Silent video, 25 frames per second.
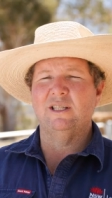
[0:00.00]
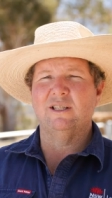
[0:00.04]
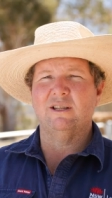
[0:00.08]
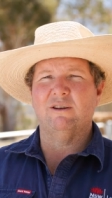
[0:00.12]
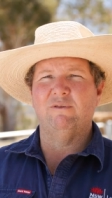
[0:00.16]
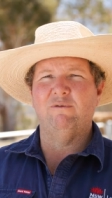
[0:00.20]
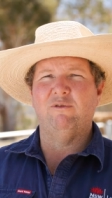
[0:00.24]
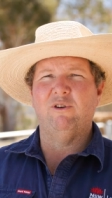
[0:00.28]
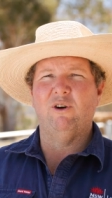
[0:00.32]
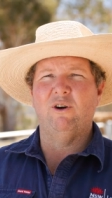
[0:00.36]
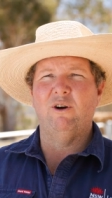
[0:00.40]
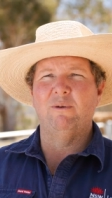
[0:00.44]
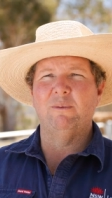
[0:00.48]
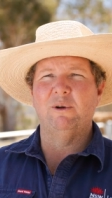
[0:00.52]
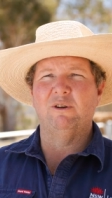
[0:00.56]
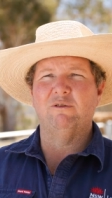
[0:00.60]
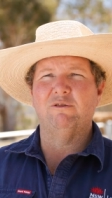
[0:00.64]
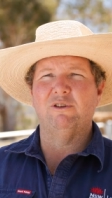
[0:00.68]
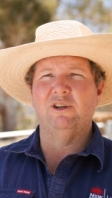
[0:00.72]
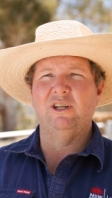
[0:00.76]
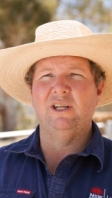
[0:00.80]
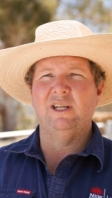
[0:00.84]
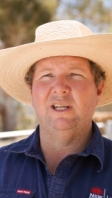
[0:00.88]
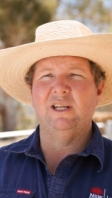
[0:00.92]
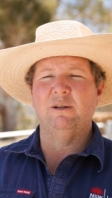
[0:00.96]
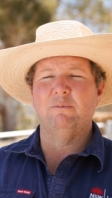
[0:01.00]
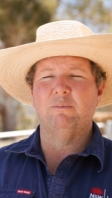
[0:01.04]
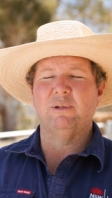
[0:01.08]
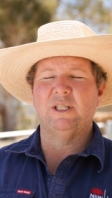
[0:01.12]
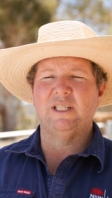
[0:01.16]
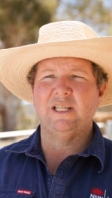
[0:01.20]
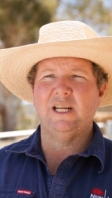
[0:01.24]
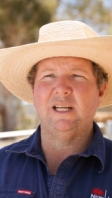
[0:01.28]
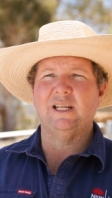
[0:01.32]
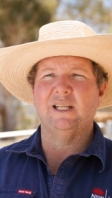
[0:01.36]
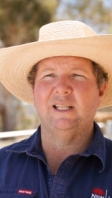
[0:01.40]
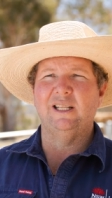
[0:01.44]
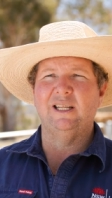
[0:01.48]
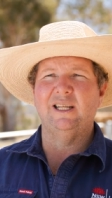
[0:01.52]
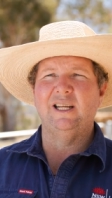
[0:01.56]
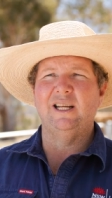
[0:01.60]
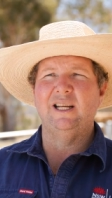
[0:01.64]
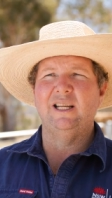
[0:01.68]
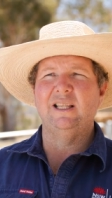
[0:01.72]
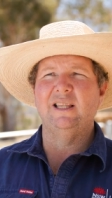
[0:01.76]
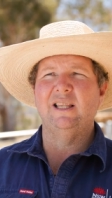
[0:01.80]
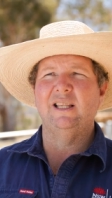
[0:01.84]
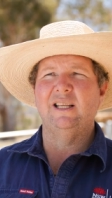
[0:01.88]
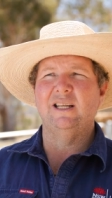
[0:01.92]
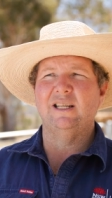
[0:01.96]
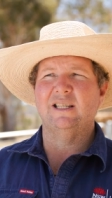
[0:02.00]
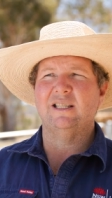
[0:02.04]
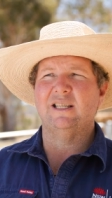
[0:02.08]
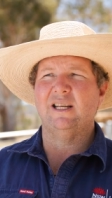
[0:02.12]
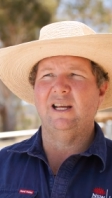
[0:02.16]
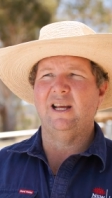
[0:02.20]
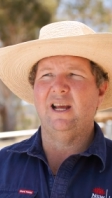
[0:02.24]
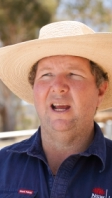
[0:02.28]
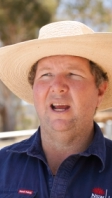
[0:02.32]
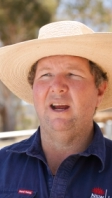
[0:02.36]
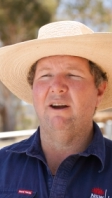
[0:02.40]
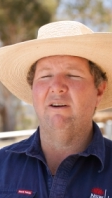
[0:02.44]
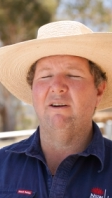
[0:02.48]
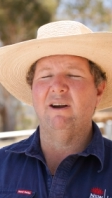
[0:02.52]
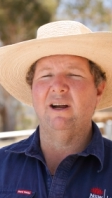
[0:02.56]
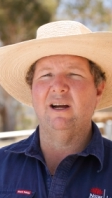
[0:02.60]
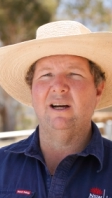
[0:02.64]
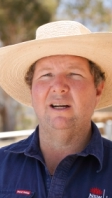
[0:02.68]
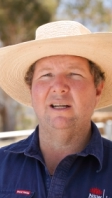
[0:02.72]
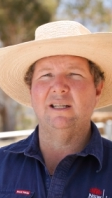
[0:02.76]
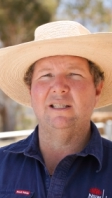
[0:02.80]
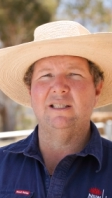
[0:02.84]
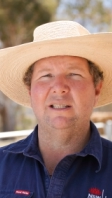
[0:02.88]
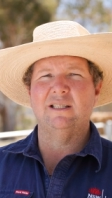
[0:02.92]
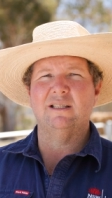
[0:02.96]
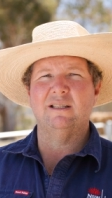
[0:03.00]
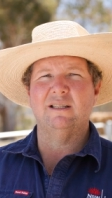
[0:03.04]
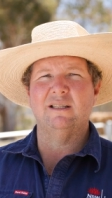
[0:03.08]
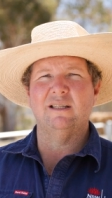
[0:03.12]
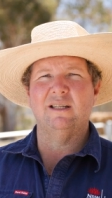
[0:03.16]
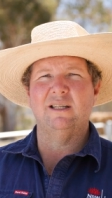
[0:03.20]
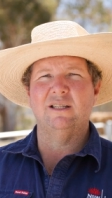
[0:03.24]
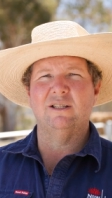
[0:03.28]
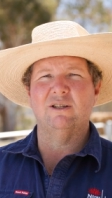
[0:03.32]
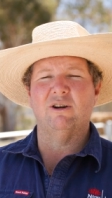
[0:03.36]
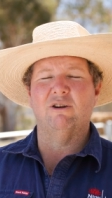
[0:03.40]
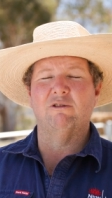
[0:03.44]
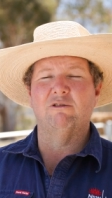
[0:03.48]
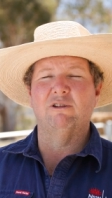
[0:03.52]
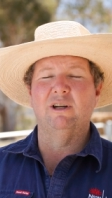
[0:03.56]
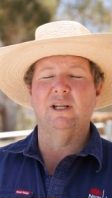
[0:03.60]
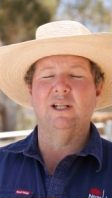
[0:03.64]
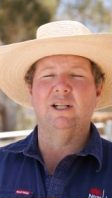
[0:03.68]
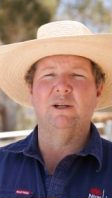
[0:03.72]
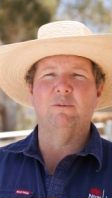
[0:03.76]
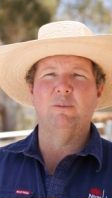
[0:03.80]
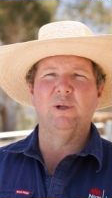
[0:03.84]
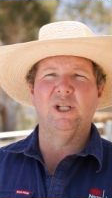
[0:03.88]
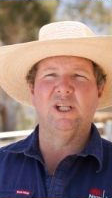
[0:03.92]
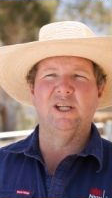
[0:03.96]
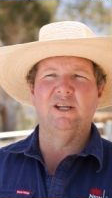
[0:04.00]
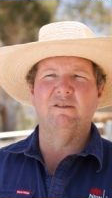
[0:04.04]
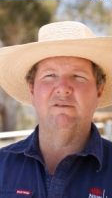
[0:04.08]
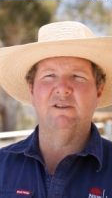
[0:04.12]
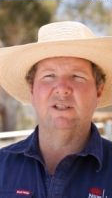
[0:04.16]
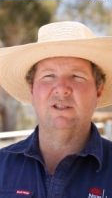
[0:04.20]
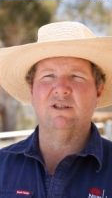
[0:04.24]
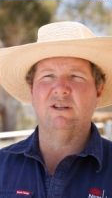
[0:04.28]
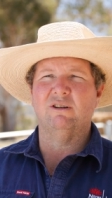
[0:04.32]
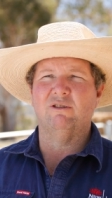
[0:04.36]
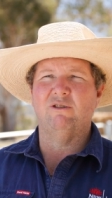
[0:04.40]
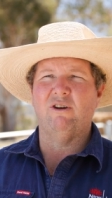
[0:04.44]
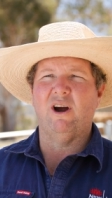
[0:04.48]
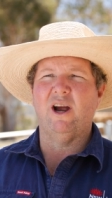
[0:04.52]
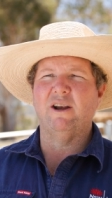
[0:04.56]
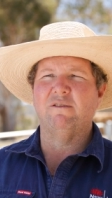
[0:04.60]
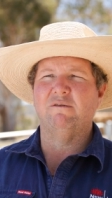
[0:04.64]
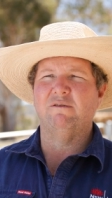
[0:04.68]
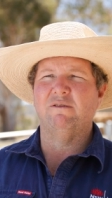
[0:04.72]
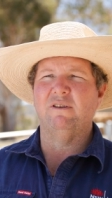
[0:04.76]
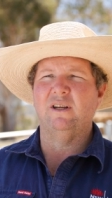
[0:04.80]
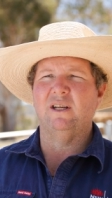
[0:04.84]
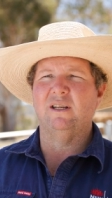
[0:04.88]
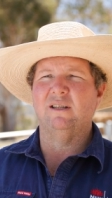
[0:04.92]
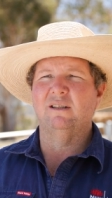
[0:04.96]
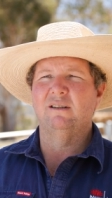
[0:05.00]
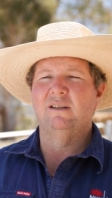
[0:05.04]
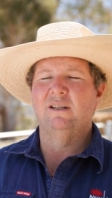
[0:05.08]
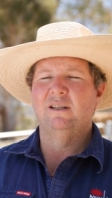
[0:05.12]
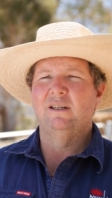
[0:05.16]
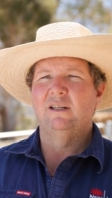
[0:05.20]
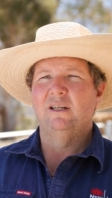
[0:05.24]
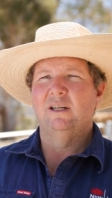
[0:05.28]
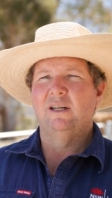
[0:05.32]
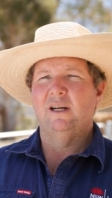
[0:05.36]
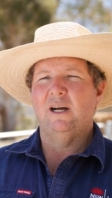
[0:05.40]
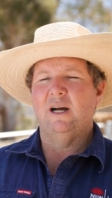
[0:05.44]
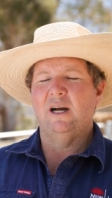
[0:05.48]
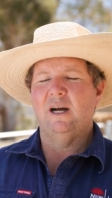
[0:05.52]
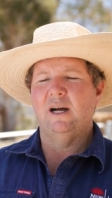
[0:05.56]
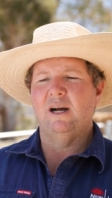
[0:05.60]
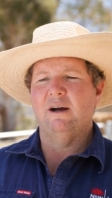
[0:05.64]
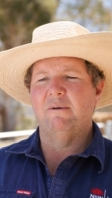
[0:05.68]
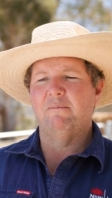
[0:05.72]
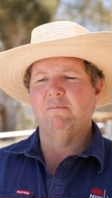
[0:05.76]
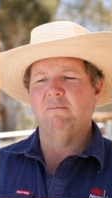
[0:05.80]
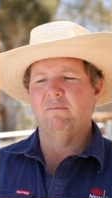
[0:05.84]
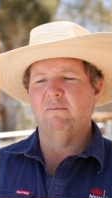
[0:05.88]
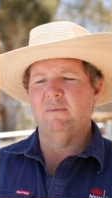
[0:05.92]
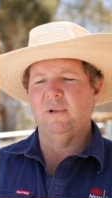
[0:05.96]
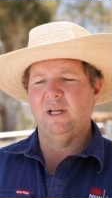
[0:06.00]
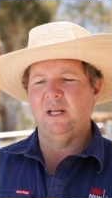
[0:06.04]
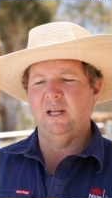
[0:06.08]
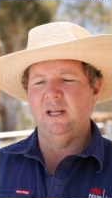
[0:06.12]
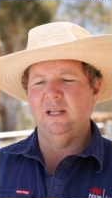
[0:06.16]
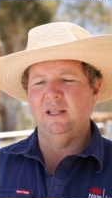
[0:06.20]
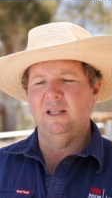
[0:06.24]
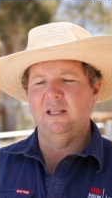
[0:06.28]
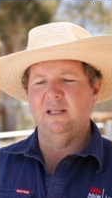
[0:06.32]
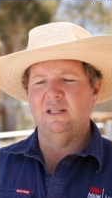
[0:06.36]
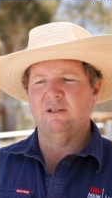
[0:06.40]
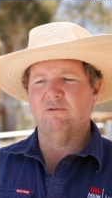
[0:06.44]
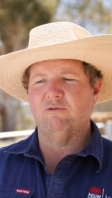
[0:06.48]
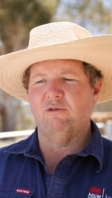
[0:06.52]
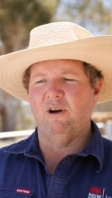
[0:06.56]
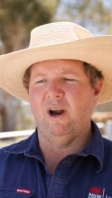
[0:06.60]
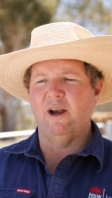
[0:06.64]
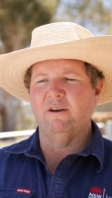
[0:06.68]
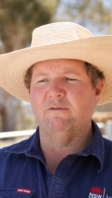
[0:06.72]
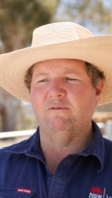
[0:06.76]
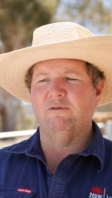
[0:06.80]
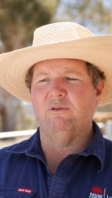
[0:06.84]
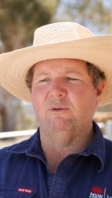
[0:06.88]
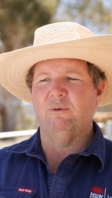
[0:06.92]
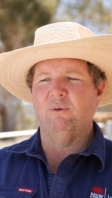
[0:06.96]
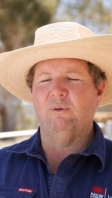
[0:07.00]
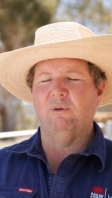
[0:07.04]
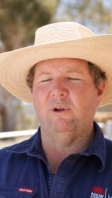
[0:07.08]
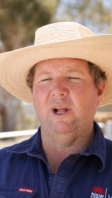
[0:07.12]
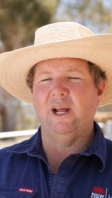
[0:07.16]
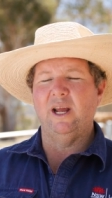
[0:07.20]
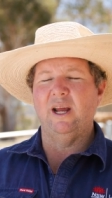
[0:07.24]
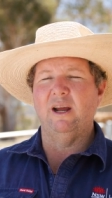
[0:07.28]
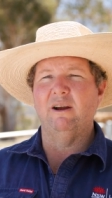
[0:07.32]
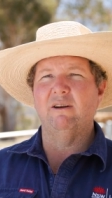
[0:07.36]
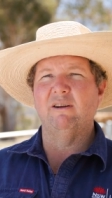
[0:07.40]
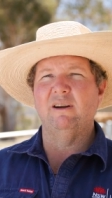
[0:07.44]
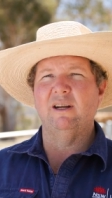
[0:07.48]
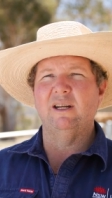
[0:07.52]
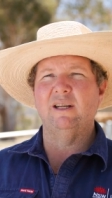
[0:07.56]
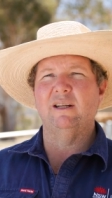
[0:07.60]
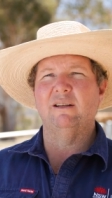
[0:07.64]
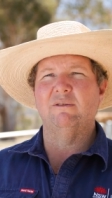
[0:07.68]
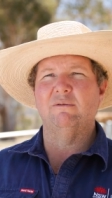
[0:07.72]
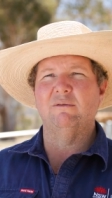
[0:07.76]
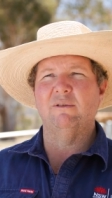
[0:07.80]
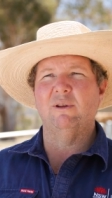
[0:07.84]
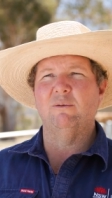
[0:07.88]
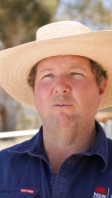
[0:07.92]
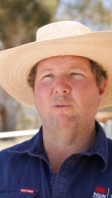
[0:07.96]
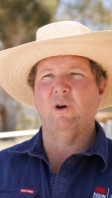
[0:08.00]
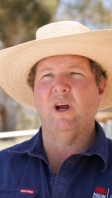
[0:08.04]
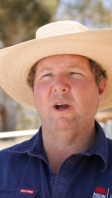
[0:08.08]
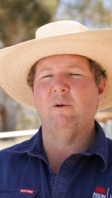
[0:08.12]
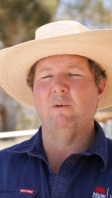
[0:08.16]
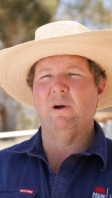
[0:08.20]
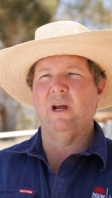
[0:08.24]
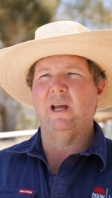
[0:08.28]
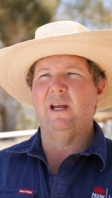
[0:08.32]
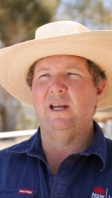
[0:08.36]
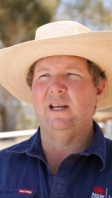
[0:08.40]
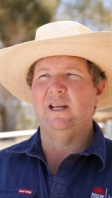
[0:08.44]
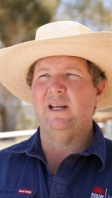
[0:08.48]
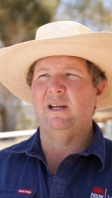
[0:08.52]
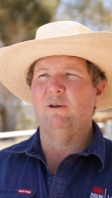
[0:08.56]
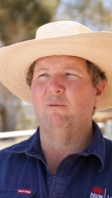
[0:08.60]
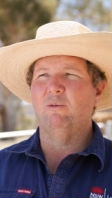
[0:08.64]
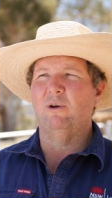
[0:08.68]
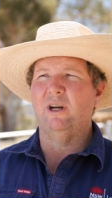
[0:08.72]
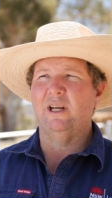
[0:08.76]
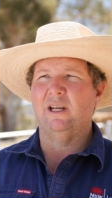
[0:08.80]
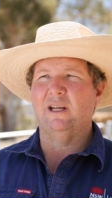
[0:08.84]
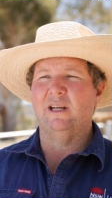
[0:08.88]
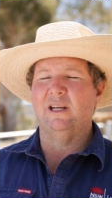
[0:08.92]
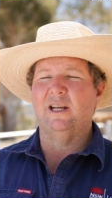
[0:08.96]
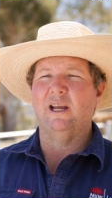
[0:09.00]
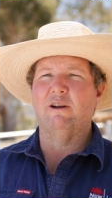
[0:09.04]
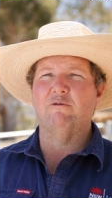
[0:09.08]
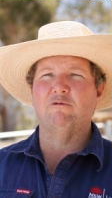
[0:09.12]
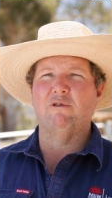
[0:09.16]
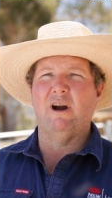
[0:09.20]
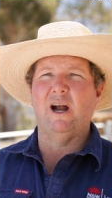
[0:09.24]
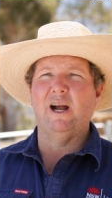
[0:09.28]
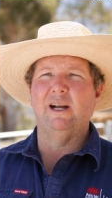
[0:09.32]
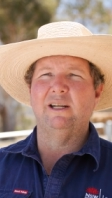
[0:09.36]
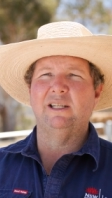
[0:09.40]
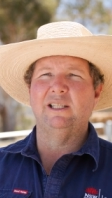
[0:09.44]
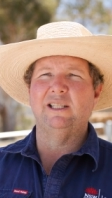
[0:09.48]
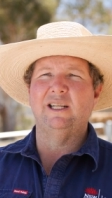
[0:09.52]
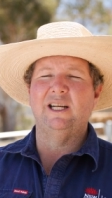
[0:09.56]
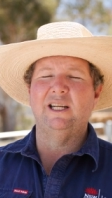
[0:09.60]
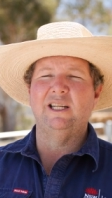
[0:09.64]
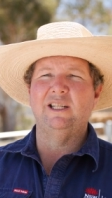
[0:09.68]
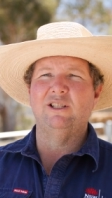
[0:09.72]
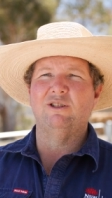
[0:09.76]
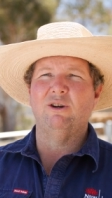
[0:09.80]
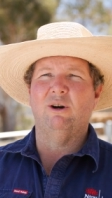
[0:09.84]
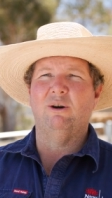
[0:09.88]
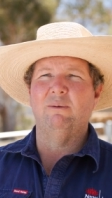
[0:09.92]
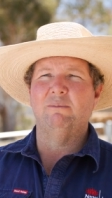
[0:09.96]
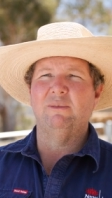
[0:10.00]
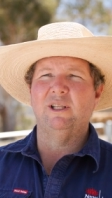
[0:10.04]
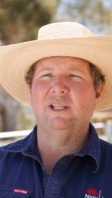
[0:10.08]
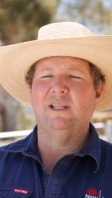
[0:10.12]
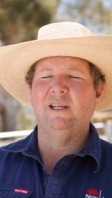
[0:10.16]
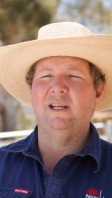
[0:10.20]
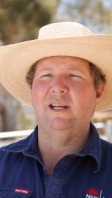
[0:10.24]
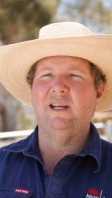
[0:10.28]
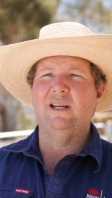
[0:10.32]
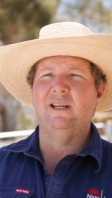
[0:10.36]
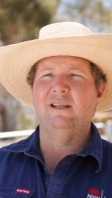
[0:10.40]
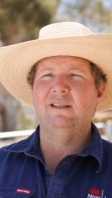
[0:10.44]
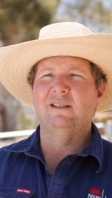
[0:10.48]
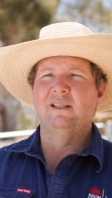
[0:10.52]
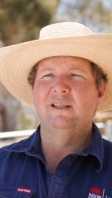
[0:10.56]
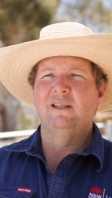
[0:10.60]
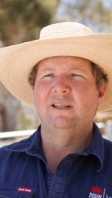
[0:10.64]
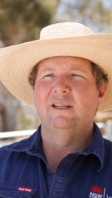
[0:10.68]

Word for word: this confinement feeding, particularly in this area, is is I really believe it's a great fit. Um, in this rainfall area where we're here, we can get rain at any time of the year,